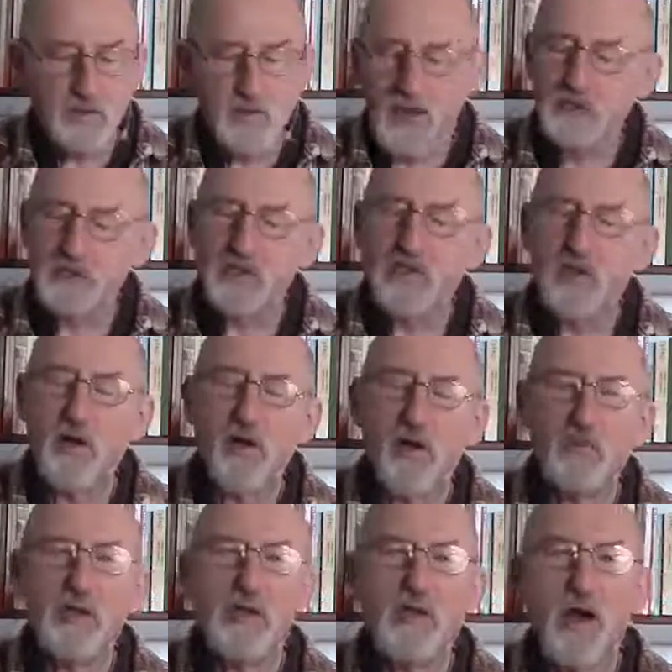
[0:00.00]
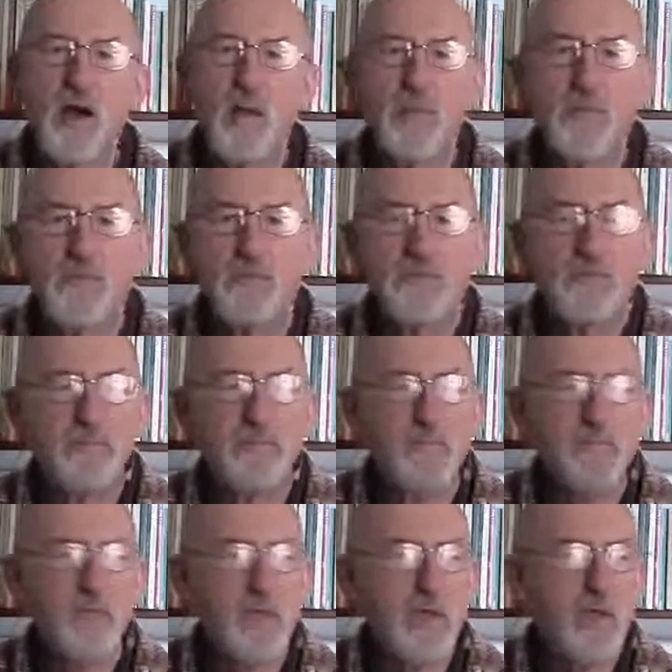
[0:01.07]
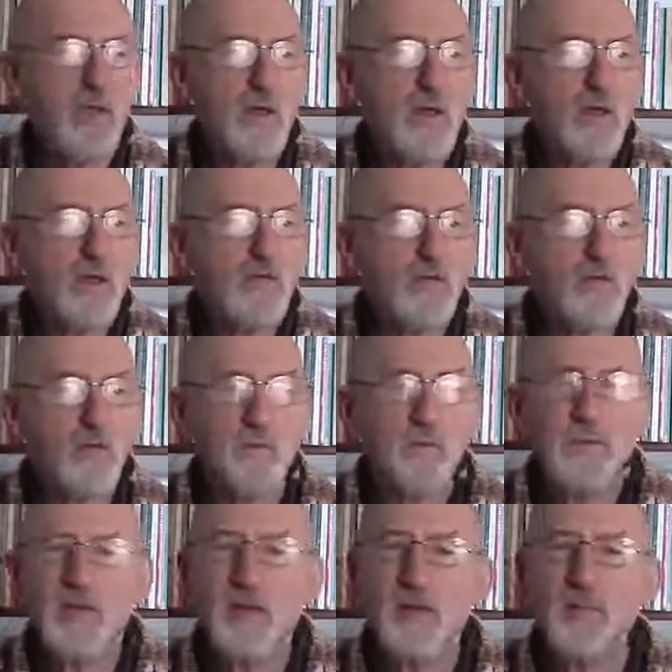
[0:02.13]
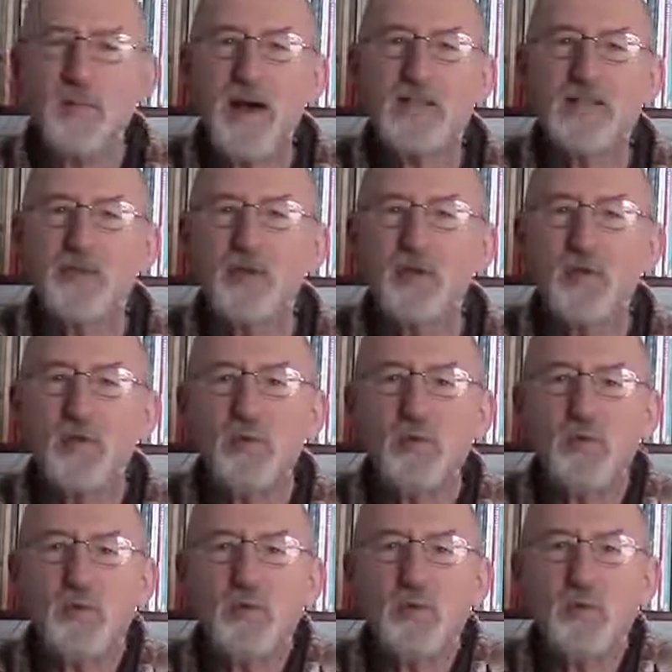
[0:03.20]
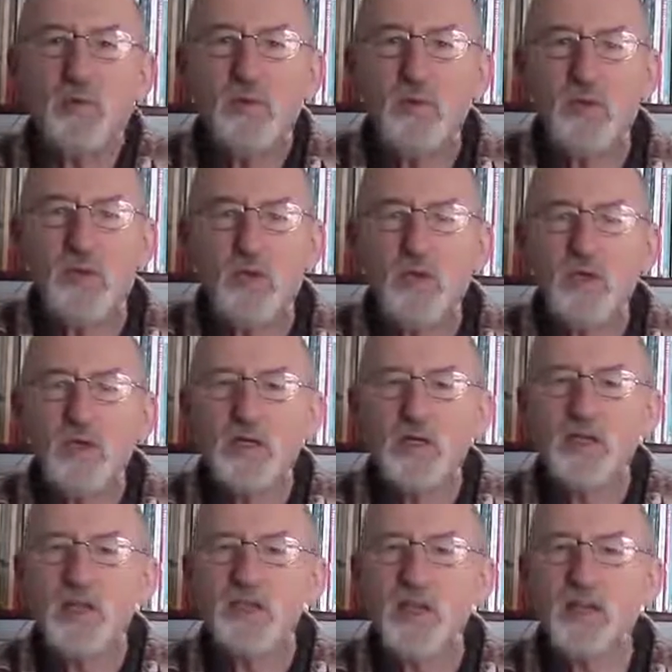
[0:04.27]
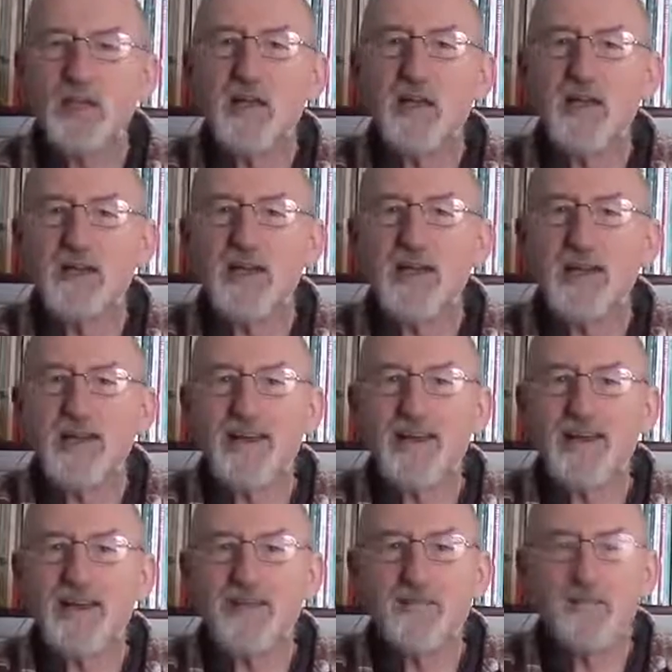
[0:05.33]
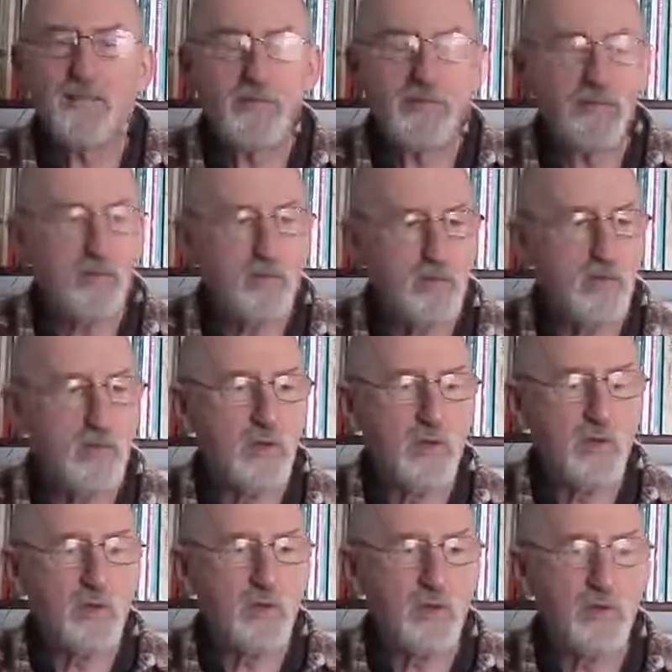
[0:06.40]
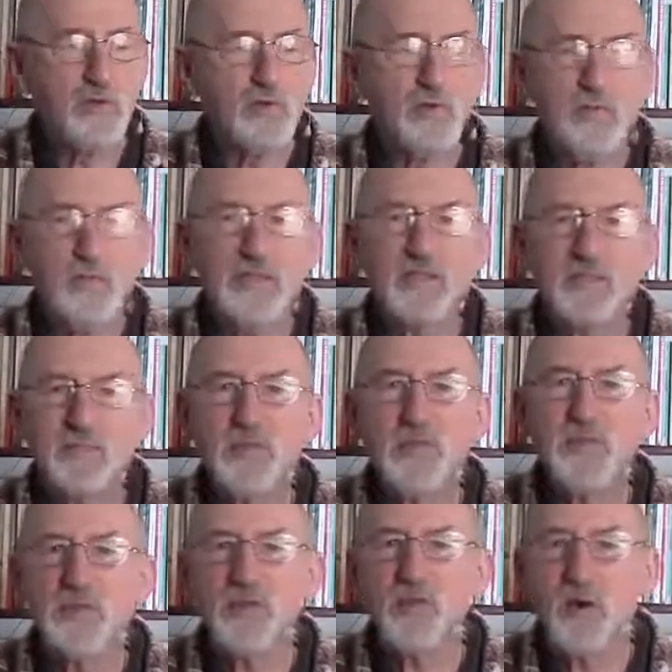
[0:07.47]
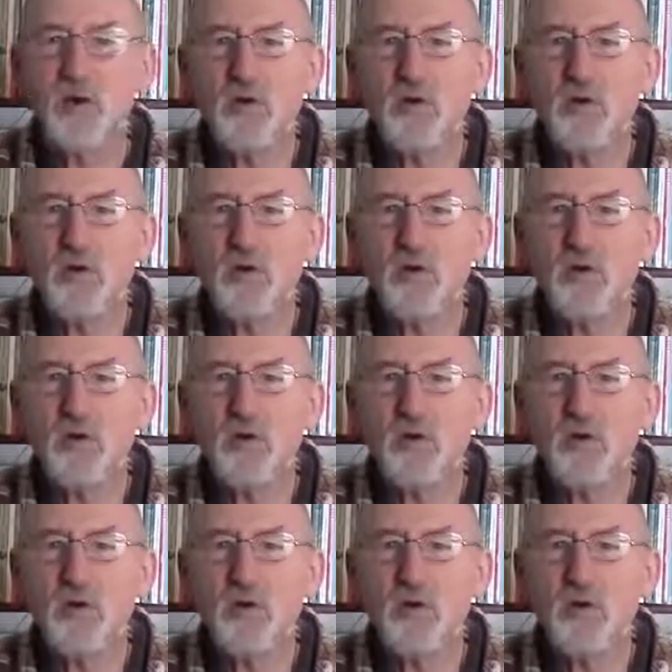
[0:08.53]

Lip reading: Now she called me up from El Paso. She said, now daddy, don't you miss me so?